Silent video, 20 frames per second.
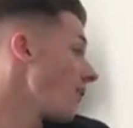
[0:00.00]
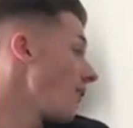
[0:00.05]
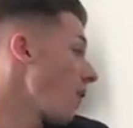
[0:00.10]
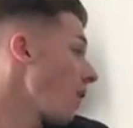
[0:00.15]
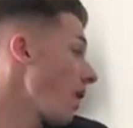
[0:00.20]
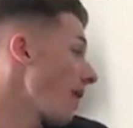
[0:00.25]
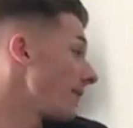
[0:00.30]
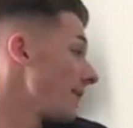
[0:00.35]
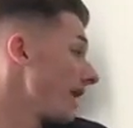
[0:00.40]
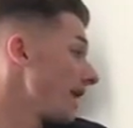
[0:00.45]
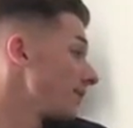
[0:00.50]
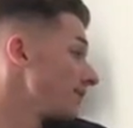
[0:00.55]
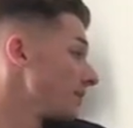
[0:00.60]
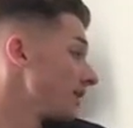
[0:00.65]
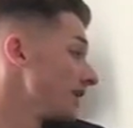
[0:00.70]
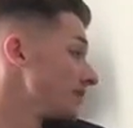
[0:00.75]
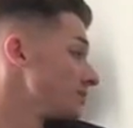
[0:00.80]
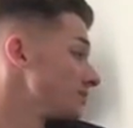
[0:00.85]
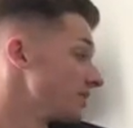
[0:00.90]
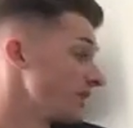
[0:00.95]
what my
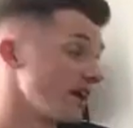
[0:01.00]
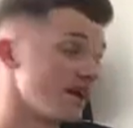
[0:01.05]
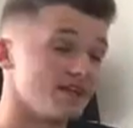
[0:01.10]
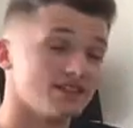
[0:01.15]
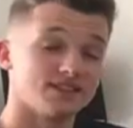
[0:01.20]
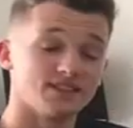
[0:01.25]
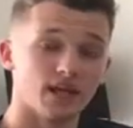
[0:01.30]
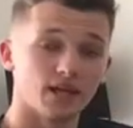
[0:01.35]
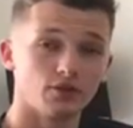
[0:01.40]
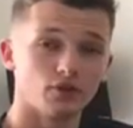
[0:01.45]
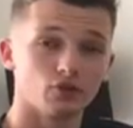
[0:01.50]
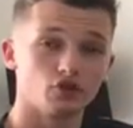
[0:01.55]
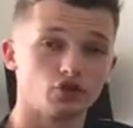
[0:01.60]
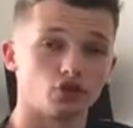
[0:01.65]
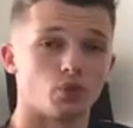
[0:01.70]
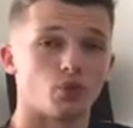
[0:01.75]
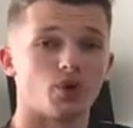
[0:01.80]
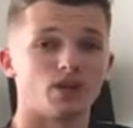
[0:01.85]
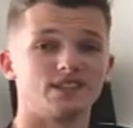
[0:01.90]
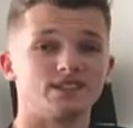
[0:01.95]
placement entailed,
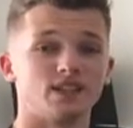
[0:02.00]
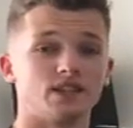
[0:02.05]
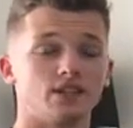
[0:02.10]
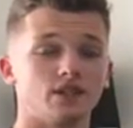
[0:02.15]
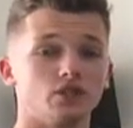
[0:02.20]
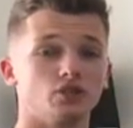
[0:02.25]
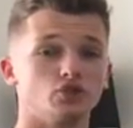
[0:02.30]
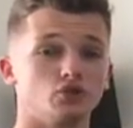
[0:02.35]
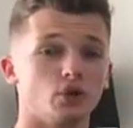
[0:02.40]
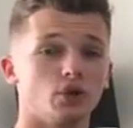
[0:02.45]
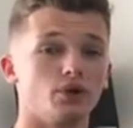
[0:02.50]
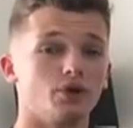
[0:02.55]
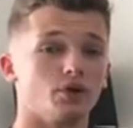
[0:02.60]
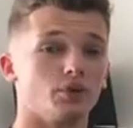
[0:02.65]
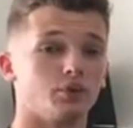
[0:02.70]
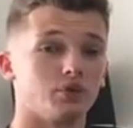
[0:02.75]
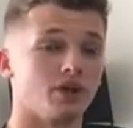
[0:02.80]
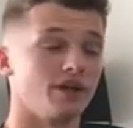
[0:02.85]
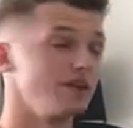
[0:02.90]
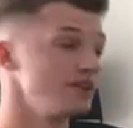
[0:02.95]
so what I did during the
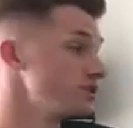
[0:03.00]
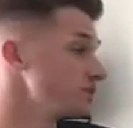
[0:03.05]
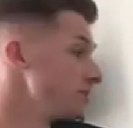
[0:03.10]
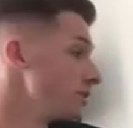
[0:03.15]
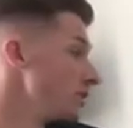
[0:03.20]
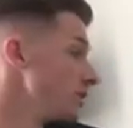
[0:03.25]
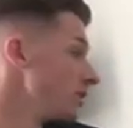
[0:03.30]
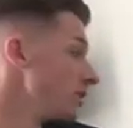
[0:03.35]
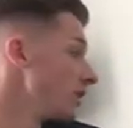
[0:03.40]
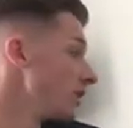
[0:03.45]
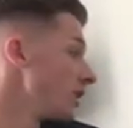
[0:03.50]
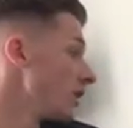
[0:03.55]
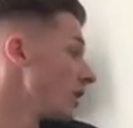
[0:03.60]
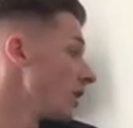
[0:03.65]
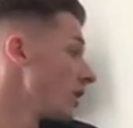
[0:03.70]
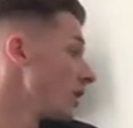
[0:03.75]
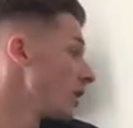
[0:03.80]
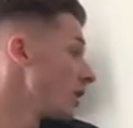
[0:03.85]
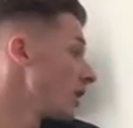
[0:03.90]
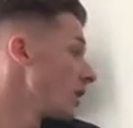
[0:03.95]
placement,
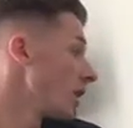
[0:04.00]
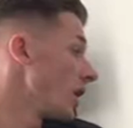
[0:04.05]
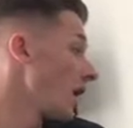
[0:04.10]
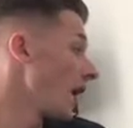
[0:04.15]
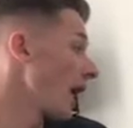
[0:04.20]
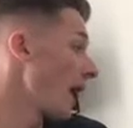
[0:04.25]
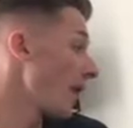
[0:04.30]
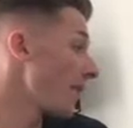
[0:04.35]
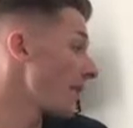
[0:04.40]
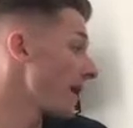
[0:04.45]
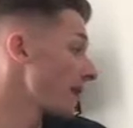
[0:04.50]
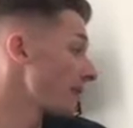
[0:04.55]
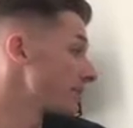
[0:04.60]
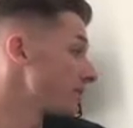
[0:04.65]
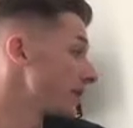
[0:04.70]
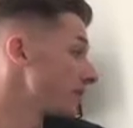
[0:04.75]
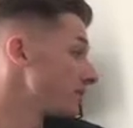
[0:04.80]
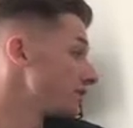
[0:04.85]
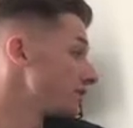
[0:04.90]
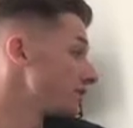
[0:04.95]
how my
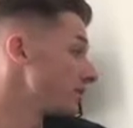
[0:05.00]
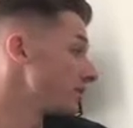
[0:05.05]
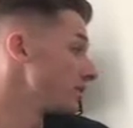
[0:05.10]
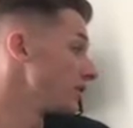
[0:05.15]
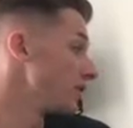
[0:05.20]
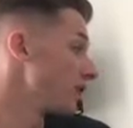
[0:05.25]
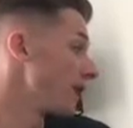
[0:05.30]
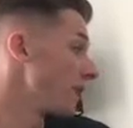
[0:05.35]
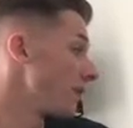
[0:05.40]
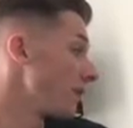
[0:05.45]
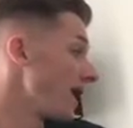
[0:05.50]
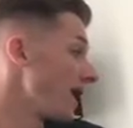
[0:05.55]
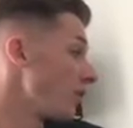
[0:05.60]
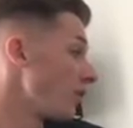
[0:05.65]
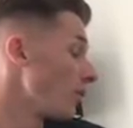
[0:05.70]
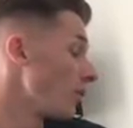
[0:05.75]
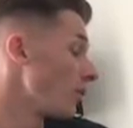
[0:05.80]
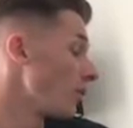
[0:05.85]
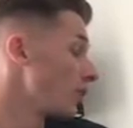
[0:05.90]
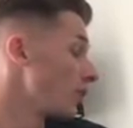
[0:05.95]
placement and my
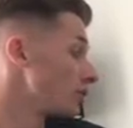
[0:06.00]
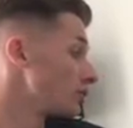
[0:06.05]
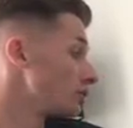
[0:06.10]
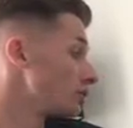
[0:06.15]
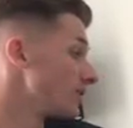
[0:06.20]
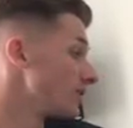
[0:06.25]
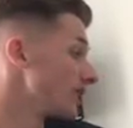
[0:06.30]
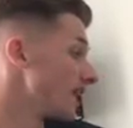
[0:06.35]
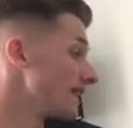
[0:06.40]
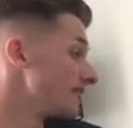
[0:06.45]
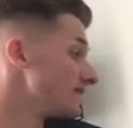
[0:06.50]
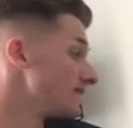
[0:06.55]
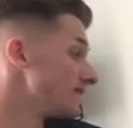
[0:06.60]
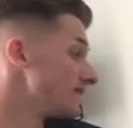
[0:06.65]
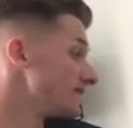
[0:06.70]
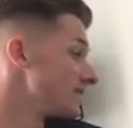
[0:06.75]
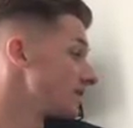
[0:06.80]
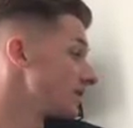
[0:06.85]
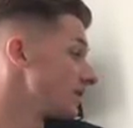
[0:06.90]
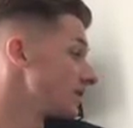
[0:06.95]
work
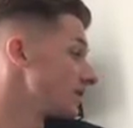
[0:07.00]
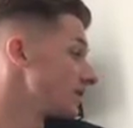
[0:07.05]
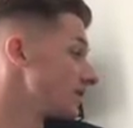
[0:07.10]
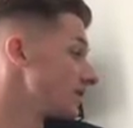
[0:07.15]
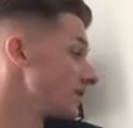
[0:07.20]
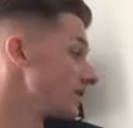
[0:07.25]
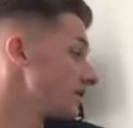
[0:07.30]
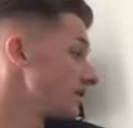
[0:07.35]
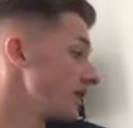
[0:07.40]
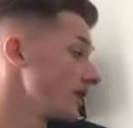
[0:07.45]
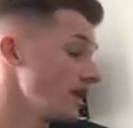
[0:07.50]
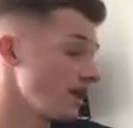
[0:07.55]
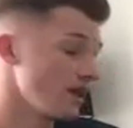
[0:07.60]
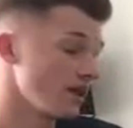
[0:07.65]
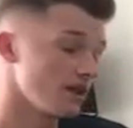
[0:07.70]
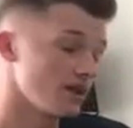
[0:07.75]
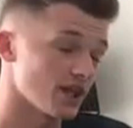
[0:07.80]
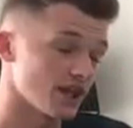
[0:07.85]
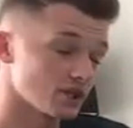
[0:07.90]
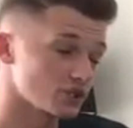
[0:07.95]
related to the
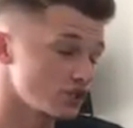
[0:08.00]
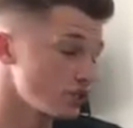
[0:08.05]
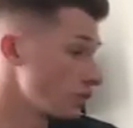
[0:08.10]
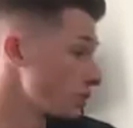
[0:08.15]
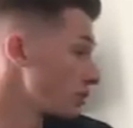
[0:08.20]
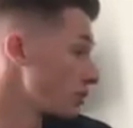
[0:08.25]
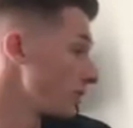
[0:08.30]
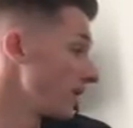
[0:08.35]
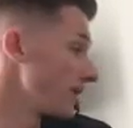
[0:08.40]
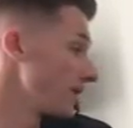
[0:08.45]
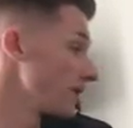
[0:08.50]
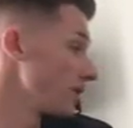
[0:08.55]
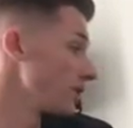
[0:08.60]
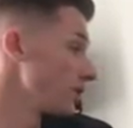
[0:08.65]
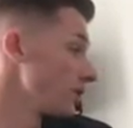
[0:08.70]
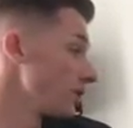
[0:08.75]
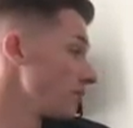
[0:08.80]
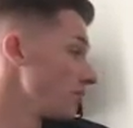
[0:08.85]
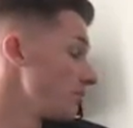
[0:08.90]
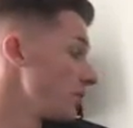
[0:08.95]
national
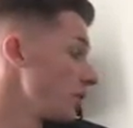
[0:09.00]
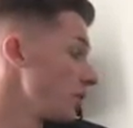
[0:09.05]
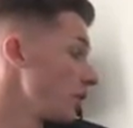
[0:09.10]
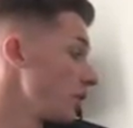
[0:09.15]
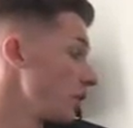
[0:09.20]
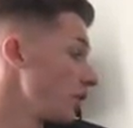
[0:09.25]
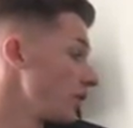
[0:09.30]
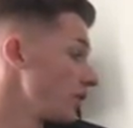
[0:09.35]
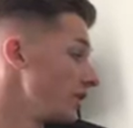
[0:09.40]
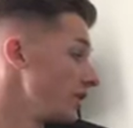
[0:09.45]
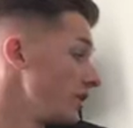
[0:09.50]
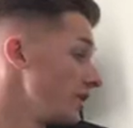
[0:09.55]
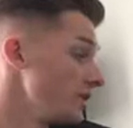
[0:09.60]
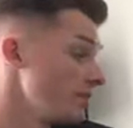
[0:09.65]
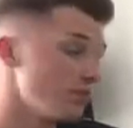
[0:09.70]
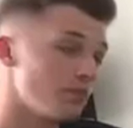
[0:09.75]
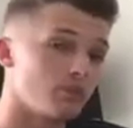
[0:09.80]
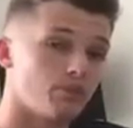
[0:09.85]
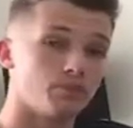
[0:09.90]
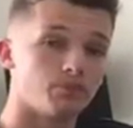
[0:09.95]
curriculum, the
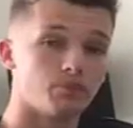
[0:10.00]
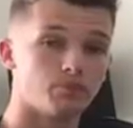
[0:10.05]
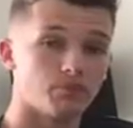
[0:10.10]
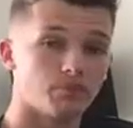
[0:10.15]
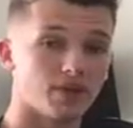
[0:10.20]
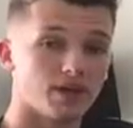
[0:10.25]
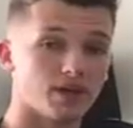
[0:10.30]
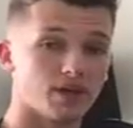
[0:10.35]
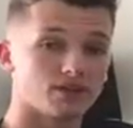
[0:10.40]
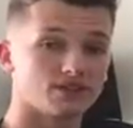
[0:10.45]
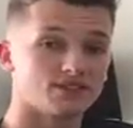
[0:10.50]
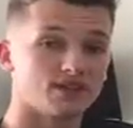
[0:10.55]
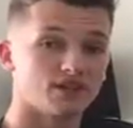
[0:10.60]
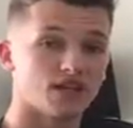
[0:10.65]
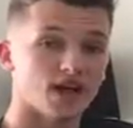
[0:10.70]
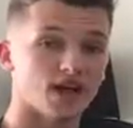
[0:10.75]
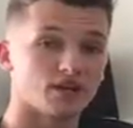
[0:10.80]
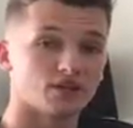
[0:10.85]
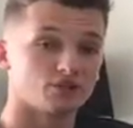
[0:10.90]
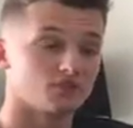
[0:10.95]

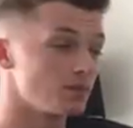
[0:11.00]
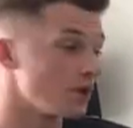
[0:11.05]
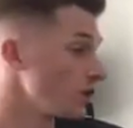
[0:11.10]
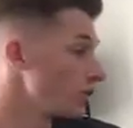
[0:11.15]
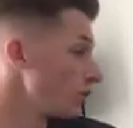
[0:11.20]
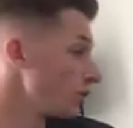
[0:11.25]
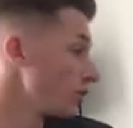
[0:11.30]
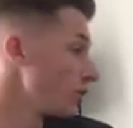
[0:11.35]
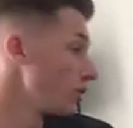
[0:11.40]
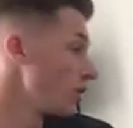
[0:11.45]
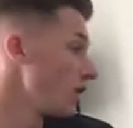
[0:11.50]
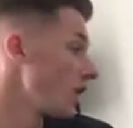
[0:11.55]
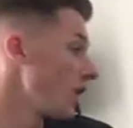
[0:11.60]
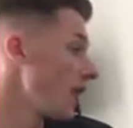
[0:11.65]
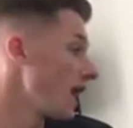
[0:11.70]
PLTS model,